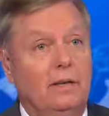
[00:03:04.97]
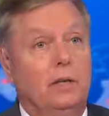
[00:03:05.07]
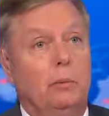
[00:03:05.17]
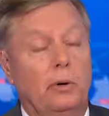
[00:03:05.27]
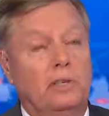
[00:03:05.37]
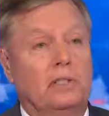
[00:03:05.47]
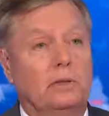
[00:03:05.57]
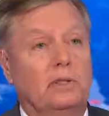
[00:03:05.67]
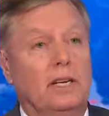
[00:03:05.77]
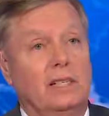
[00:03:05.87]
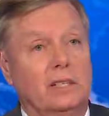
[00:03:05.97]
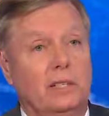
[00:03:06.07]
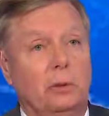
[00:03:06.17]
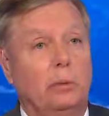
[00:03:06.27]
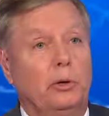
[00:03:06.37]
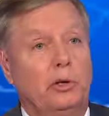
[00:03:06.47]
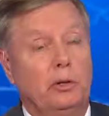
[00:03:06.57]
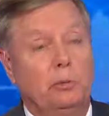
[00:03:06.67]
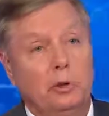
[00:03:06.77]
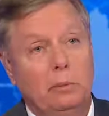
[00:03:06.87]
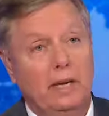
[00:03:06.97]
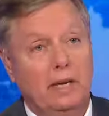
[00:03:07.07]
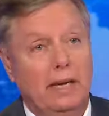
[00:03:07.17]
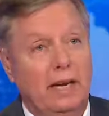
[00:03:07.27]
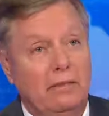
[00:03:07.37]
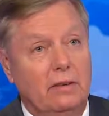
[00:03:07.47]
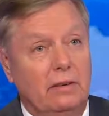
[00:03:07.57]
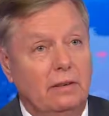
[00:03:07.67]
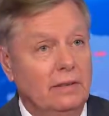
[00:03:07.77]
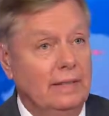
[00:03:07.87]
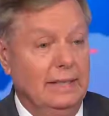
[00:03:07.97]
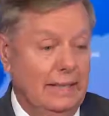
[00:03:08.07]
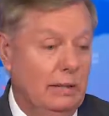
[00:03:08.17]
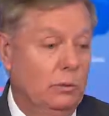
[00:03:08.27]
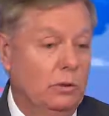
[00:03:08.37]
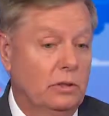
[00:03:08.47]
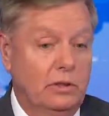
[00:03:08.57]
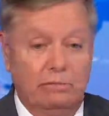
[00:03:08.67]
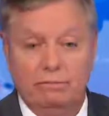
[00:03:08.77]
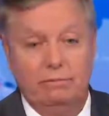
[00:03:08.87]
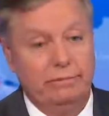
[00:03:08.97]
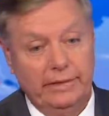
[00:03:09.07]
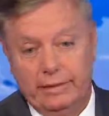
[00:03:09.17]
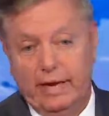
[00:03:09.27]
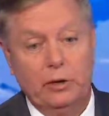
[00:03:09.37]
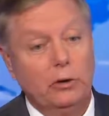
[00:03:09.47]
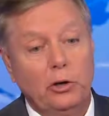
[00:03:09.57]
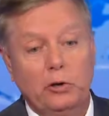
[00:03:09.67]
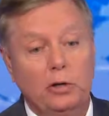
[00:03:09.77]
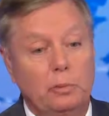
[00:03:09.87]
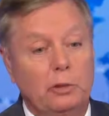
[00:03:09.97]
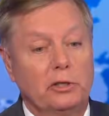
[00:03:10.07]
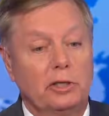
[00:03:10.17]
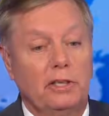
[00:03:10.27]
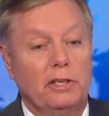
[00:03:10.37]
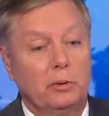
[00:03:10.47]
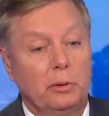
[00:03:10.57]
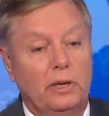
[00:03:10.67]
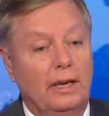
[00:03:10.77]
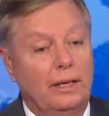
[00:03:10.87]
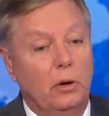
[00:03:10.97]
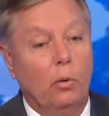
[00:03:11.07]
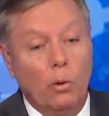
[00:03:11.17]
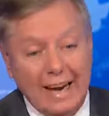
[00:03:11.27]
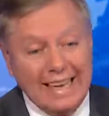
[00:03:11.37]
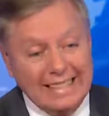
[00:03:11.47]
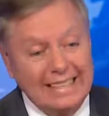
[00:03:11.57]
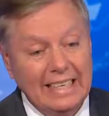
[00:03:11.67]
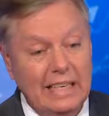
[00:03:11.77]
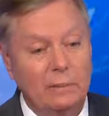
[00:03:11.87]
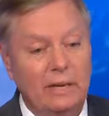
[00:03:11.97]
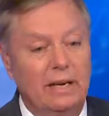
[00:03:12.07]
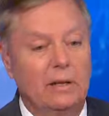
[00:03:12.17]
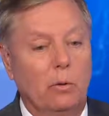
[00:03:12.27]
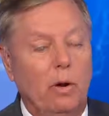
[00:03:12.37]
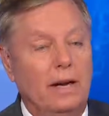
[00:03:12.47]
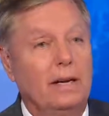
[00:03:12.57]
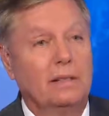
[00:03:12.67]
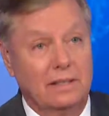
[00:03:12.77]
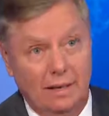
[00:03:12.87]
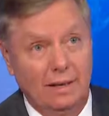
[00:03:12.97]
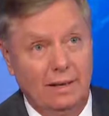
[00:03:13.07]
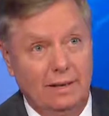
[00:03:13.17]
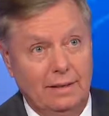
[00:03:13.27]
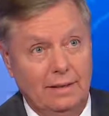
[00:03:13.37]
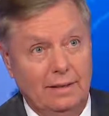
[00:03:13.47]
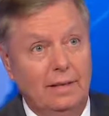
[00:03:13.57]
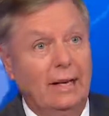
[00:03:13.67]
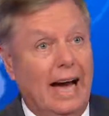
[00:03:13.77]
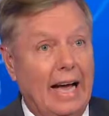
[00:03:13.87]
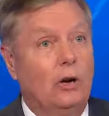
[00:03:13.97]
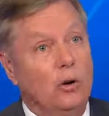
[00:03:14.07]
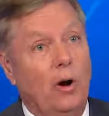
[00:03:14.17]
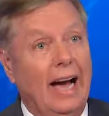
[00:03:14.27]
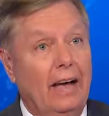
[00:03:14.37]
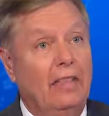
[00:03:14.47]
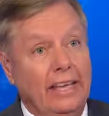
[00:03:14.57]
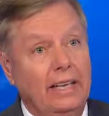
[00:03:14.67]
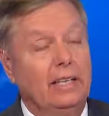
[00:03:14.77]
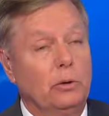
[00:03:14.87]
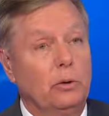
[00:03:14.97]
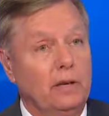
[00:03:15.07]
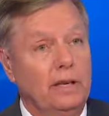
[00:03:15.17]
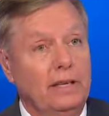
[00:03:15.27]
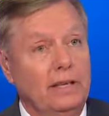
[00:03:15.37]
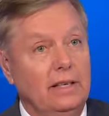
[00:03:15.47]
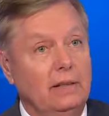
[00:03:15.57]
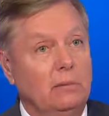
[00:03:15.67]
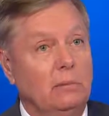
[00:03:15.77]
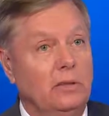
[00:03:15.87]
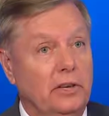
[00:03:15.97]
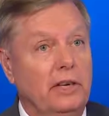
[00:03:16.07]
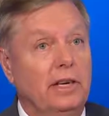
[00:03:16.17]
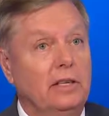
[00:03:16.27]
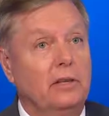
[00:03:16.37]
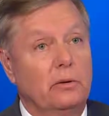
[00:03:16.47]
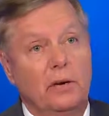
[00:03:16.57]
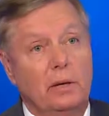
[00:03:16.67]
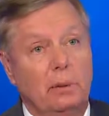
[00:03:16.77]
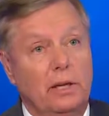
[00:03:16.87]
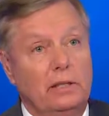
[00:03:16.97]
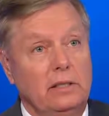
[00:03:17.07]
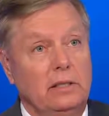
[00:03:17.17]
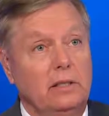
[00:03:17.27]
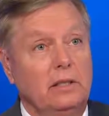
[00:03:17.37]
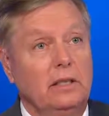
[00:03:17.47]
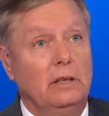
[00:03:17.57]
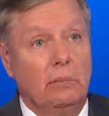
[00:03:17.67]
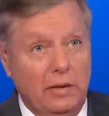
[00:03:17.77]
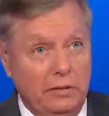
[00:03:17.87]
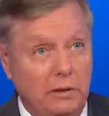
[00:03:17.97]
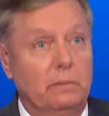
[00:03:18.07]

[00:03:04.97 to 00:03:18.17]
The president was actually in a pretty good mood about Kavanaugh. And I don't know who this person is, but what I see coming out of the White House, I like. I don't know how they get to where they get, but they're getting to the right places, in my view.